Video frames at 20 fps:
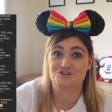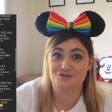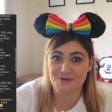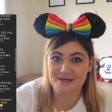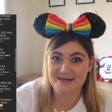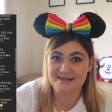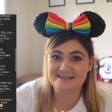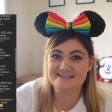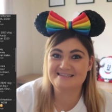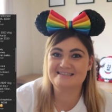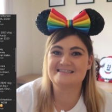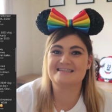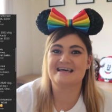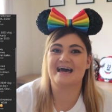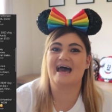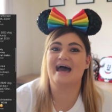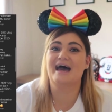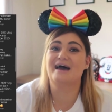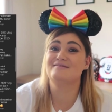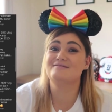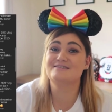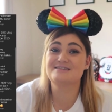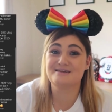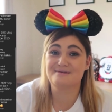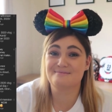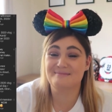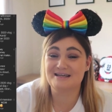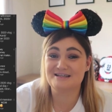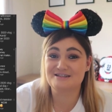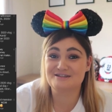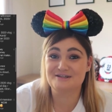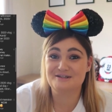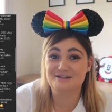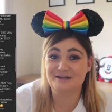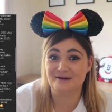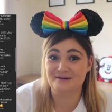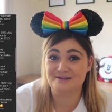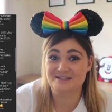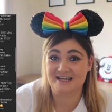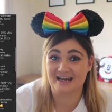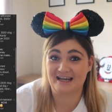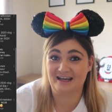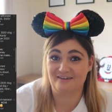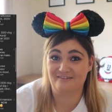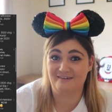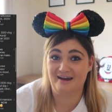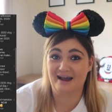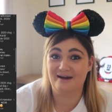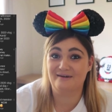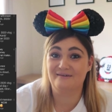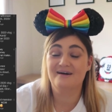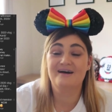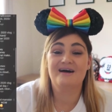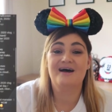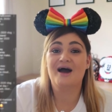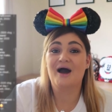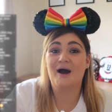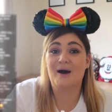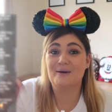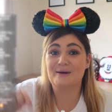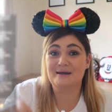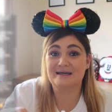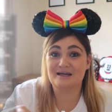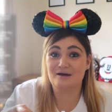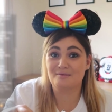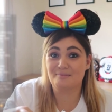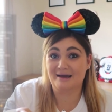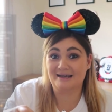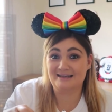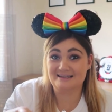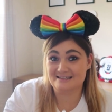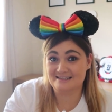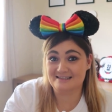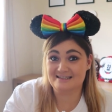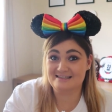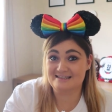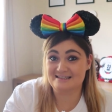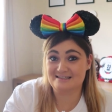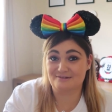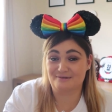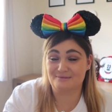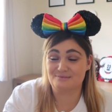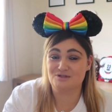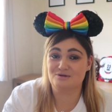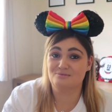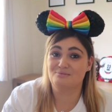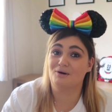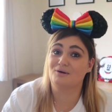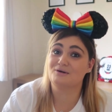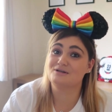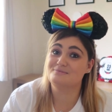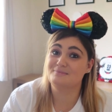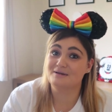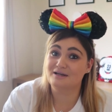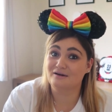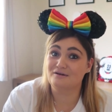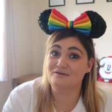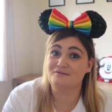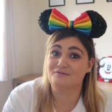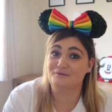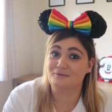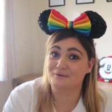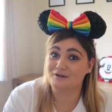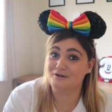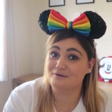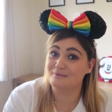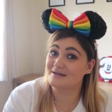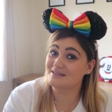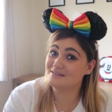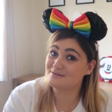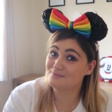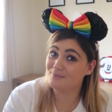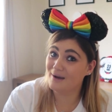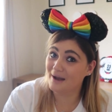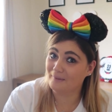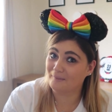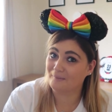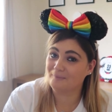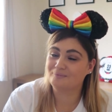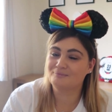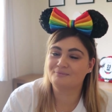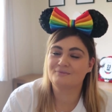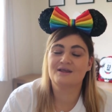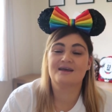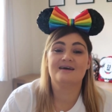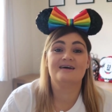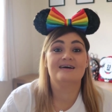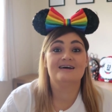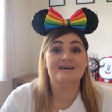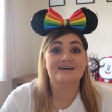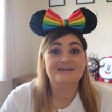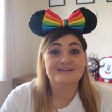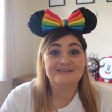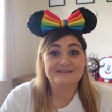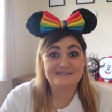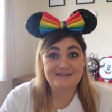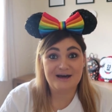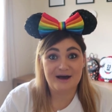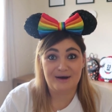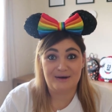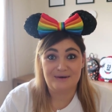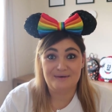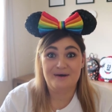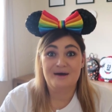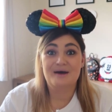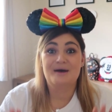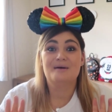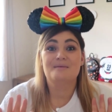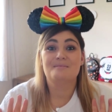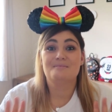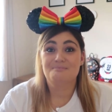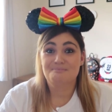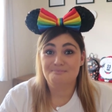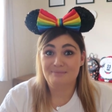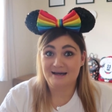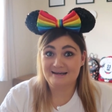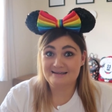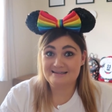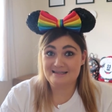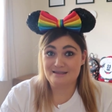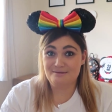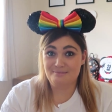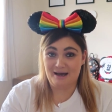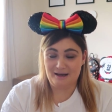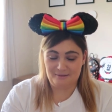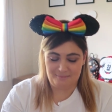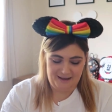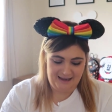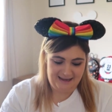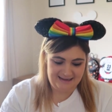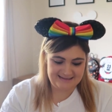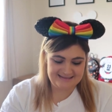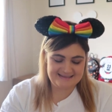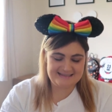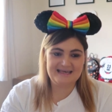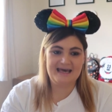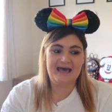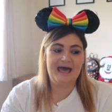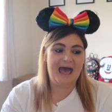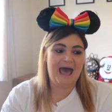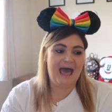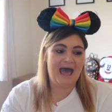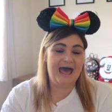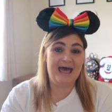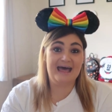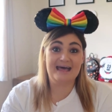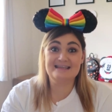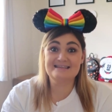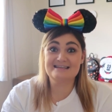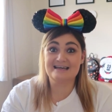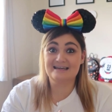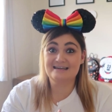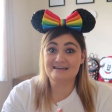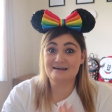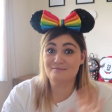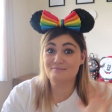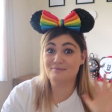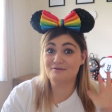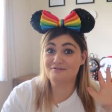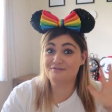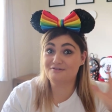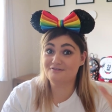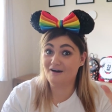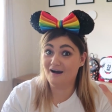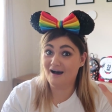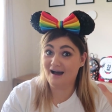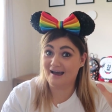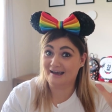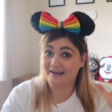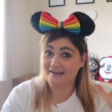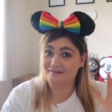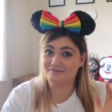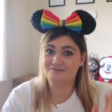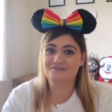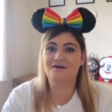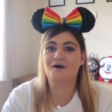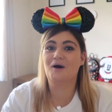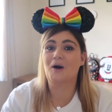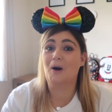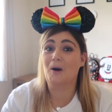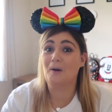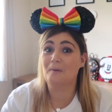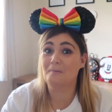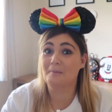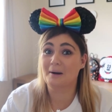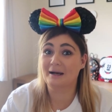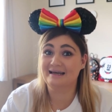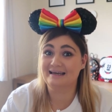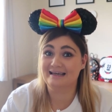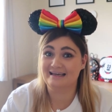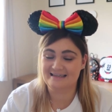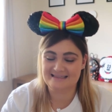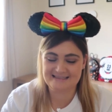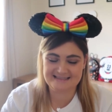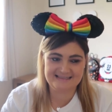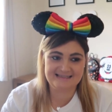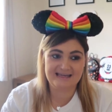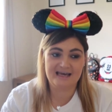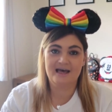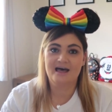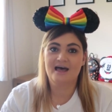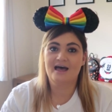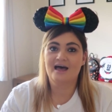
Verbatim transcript: tricks. So make sure you go and check her out. I'll link her page in the description box below for you as well. So back to the backpacks, and number 5 on my list.